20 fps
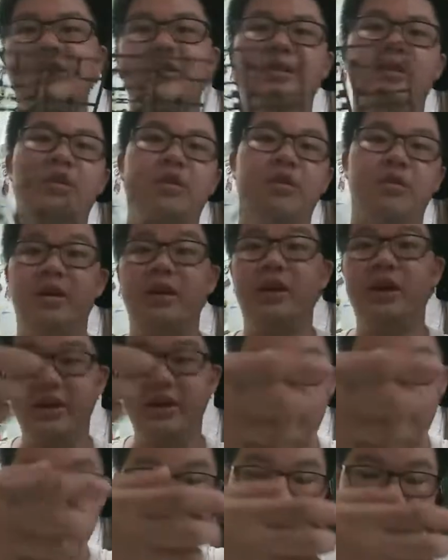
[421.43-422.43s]
No. It
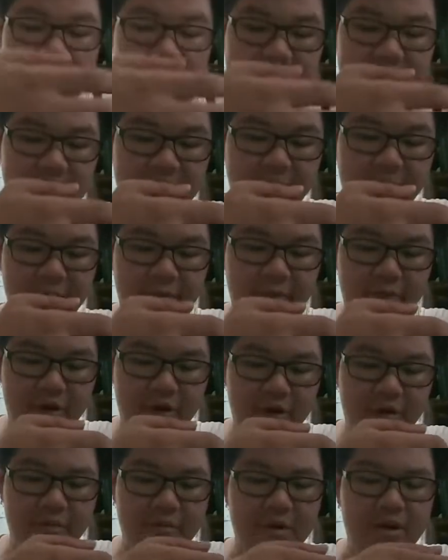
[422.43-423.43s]
takes me 7
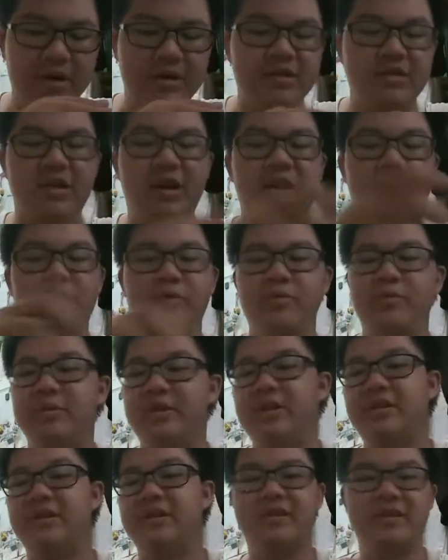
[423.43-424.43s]
freaking minutes to cut off a
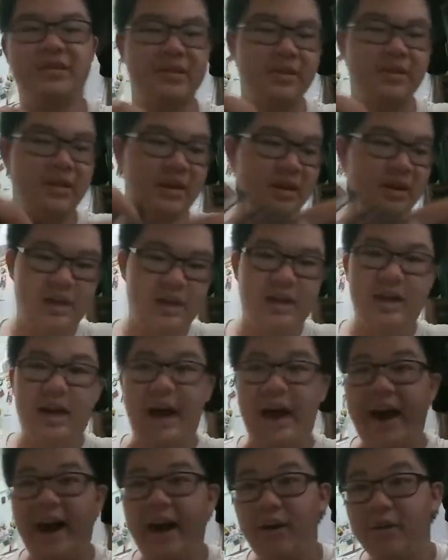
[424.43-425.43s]
piece.
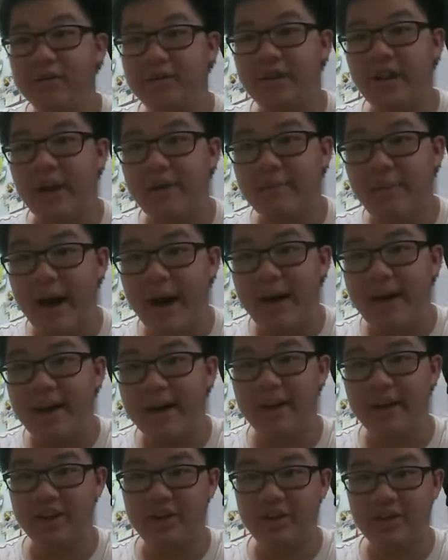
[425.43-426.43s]
How did I
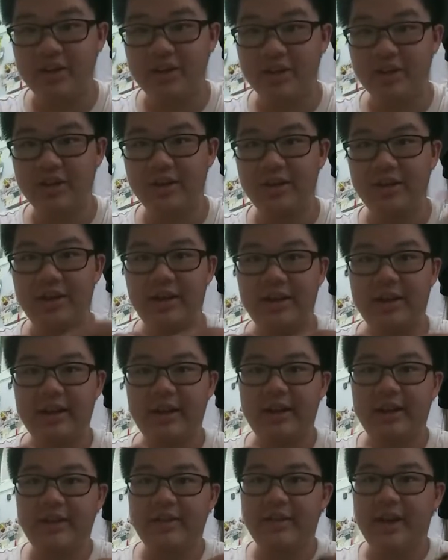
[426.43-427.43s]
manage?
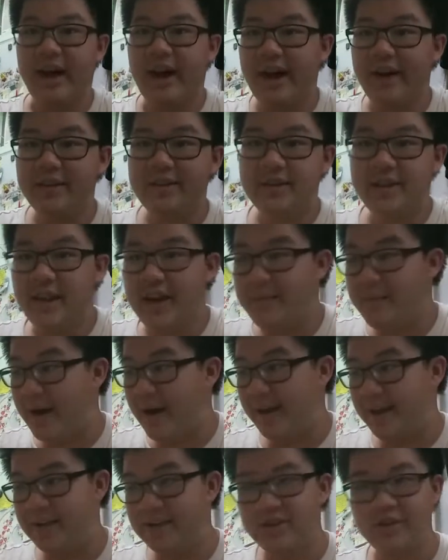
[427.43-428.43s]
How did I
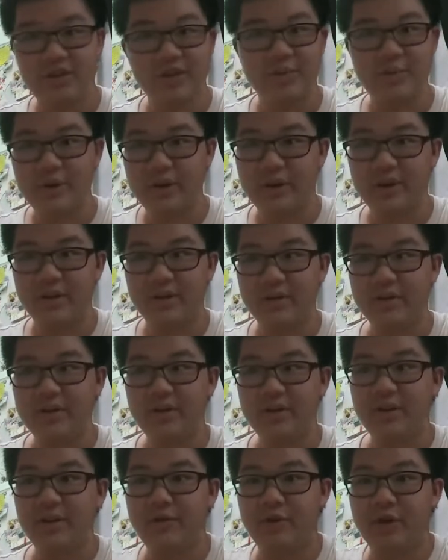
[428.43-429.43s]
manage to build
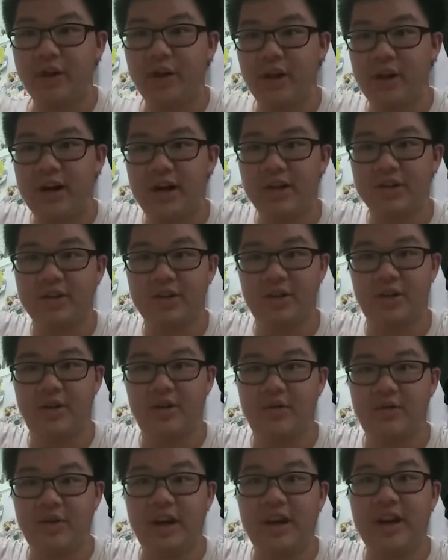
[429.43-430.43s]
the freaking Alto
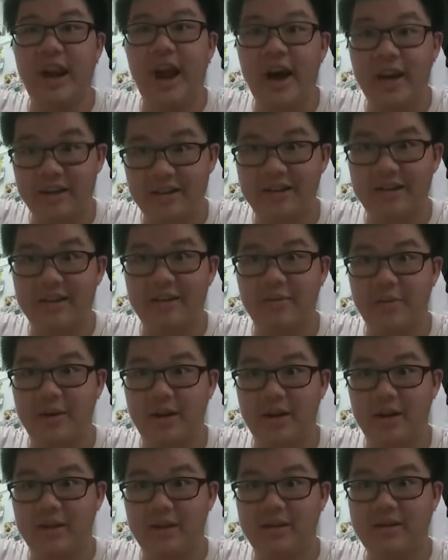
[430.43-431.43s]
in 19
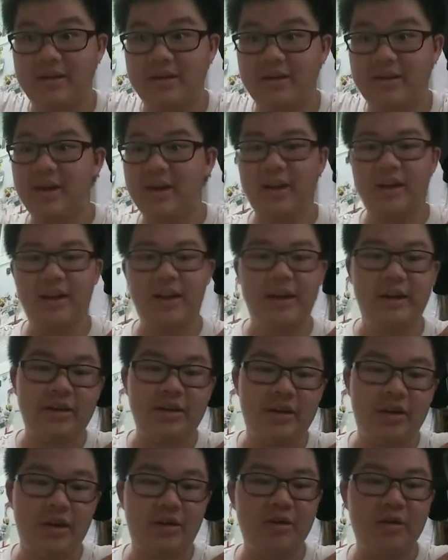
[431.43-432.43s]
minutes? Like,
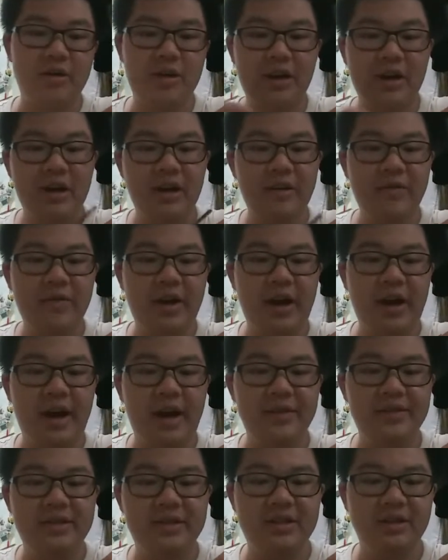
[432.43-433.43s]
currently,
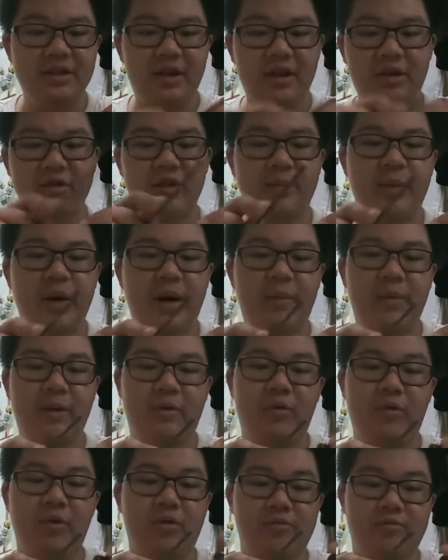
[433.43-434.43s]
I still hold the public
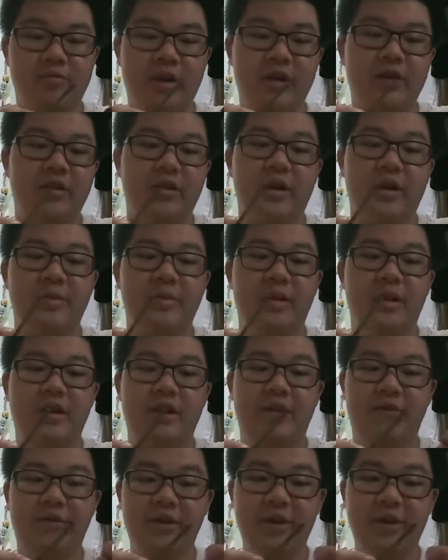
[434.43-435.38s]
world record, I believe.